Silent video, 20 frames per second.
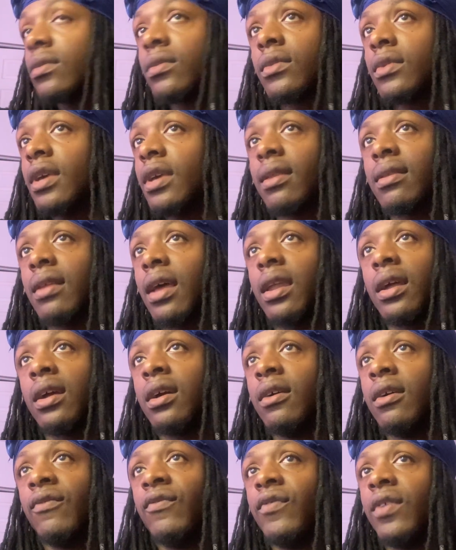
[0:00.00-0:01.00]
That's not a
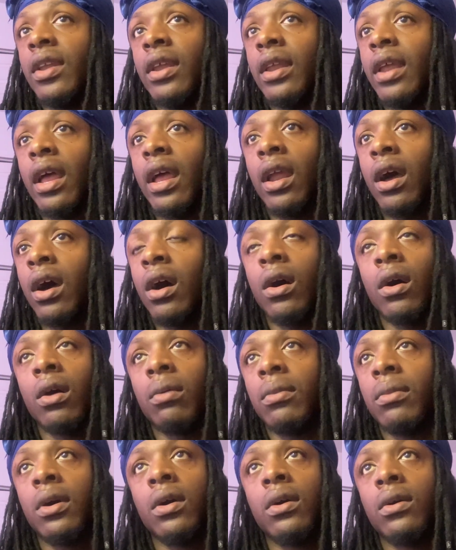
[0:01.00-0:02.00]
good feeling at
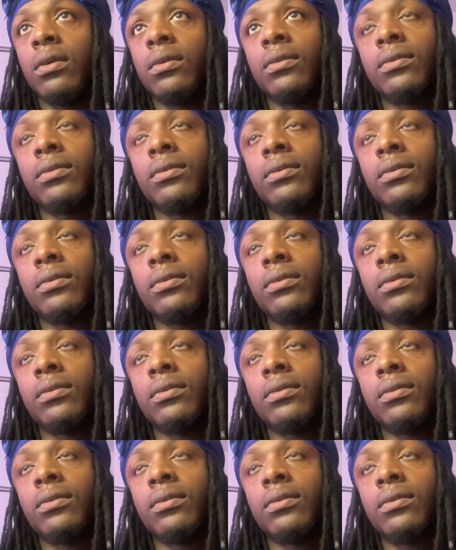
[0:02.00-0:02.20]
all, bro.